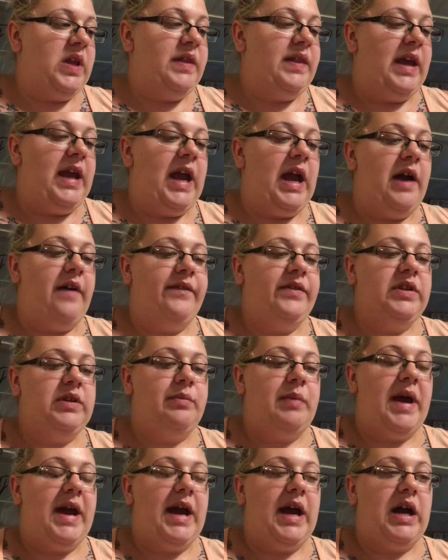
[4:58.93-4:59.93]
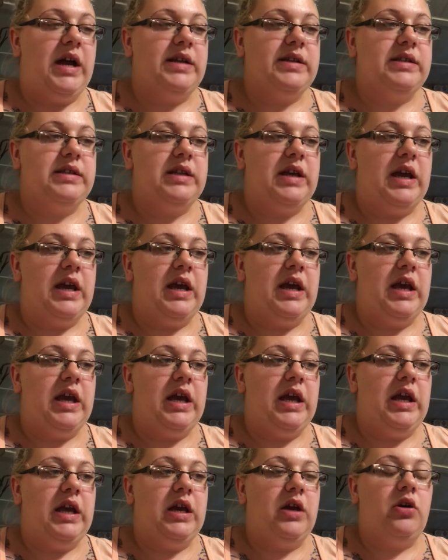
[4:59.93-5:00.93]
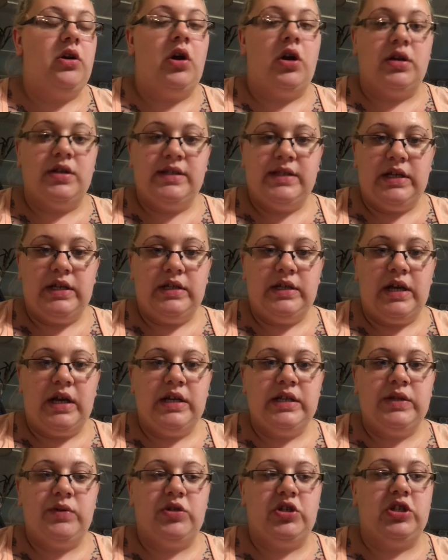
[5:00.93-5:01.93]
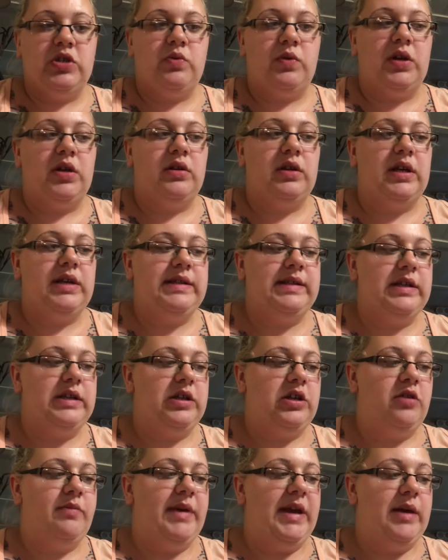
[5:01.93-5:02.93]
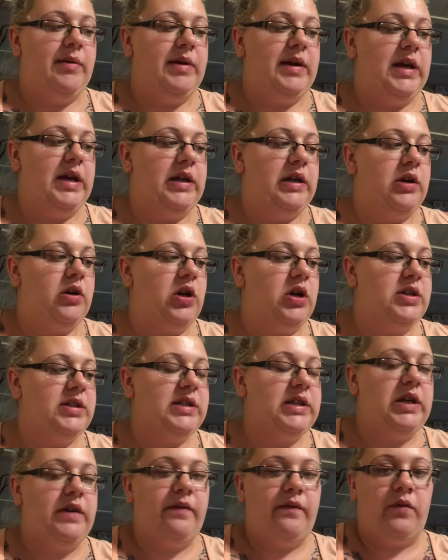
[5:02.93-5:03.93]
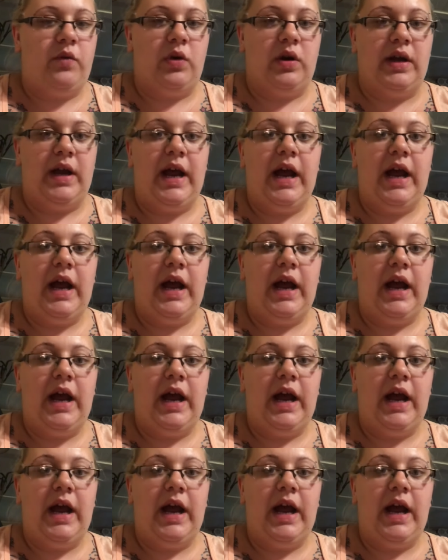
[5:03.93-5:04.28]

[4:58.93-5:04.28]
they have to pass a car seat test, which is where they sit your baby in a car seat for an